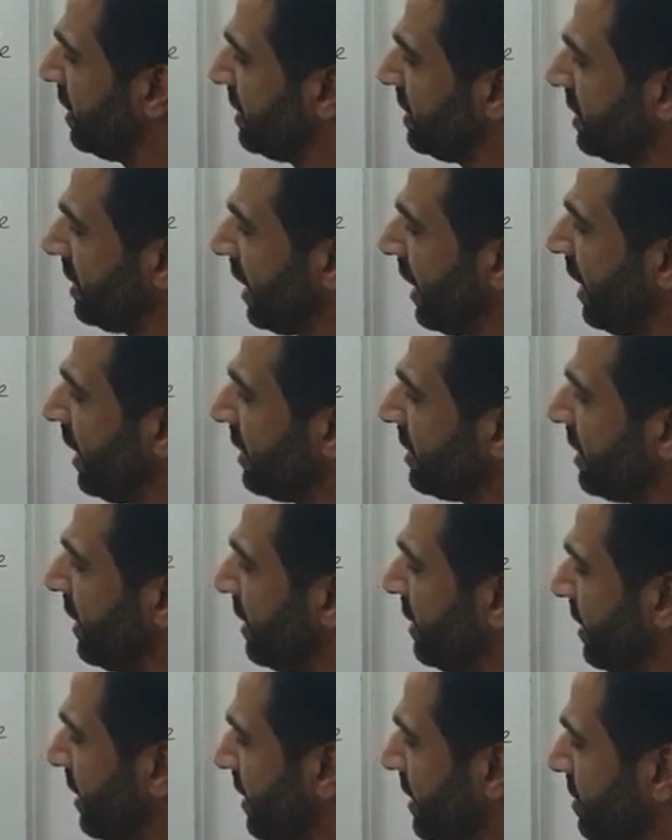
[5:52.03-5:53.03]
charge
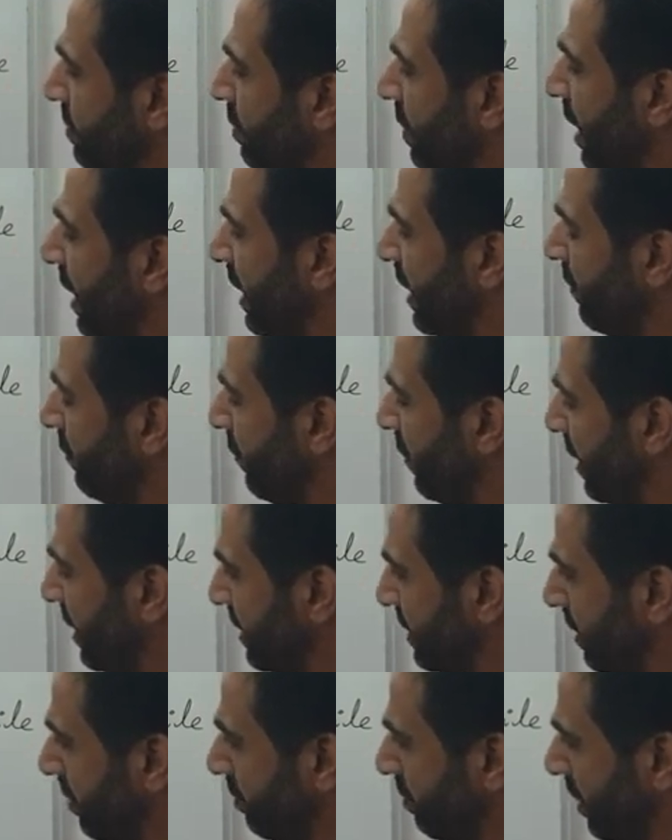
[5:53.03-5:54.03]
on this body, for
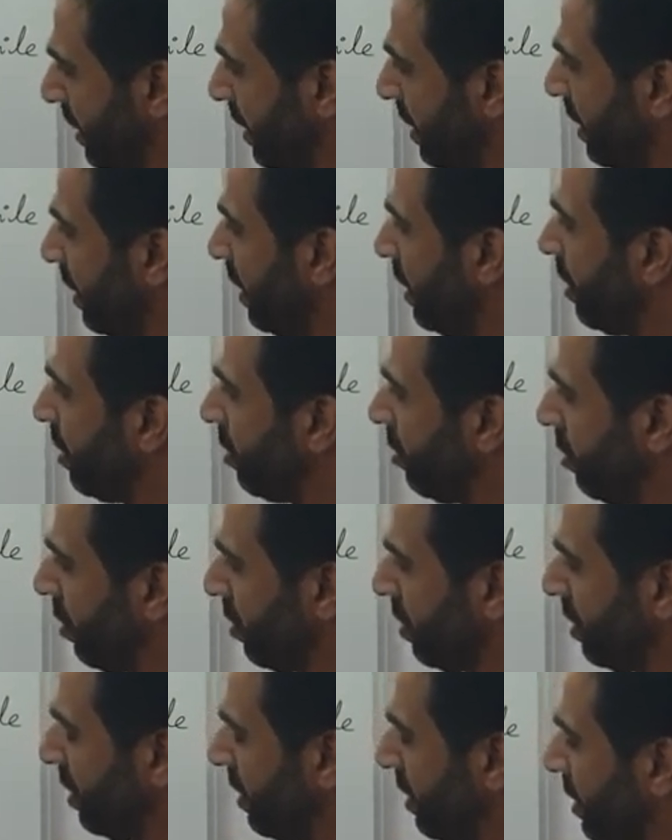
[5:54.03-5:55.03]
example, look,